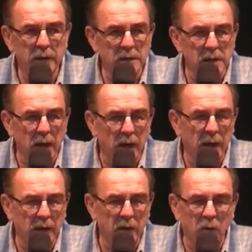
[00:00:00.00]
is
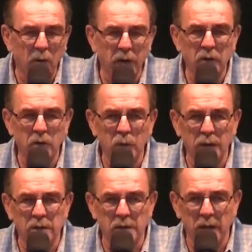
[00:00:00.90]
not going to
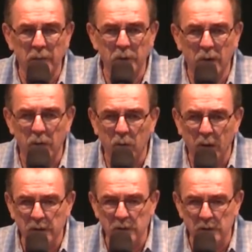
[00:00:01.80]
accept
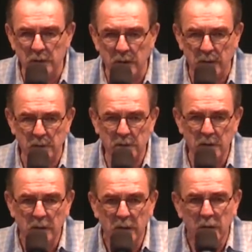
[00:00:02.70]

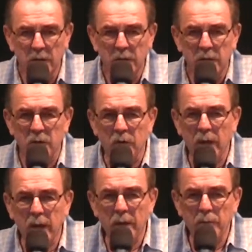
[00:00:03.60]
unrighteousness.
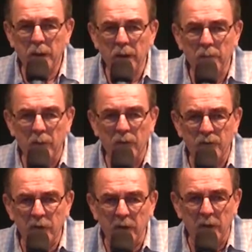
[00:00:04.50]
Today, people
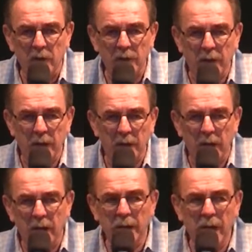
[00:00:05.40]
feel that
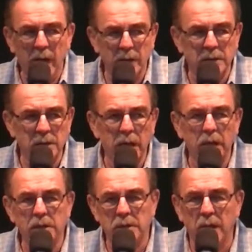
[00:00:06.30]
God has to
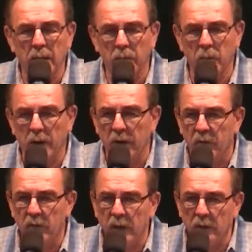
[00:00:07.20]
accept
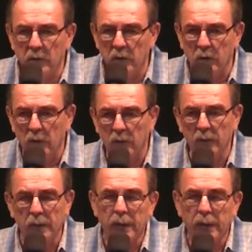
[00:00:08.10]
whatever they do.